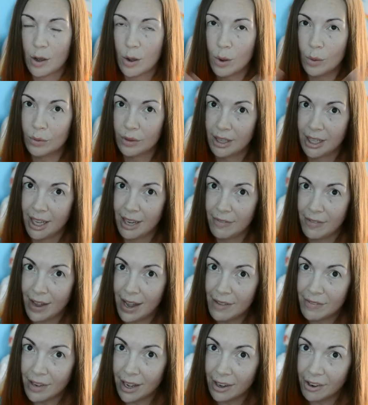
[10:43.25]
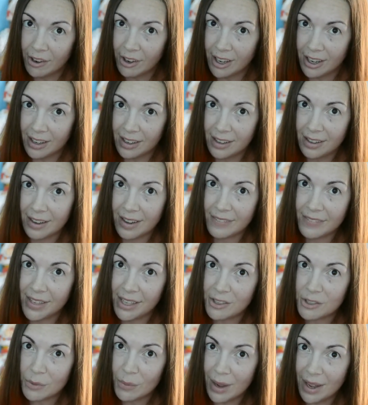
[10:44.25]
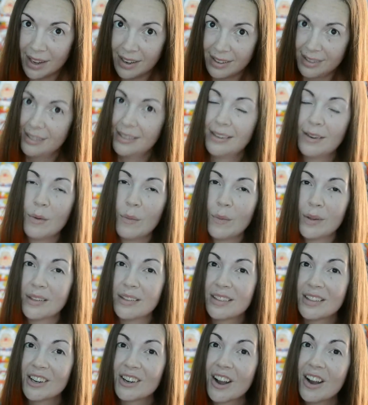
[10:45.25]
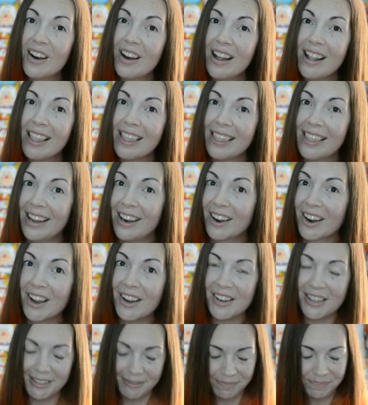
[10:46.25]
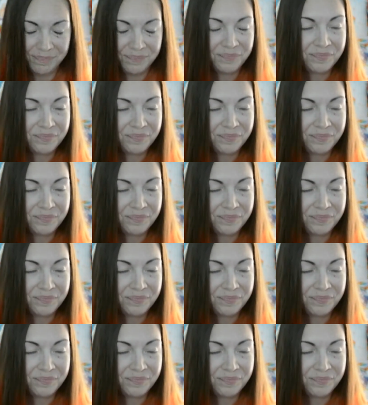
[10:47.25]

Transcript: Only 500 of each one. Once they're gone, they're gone.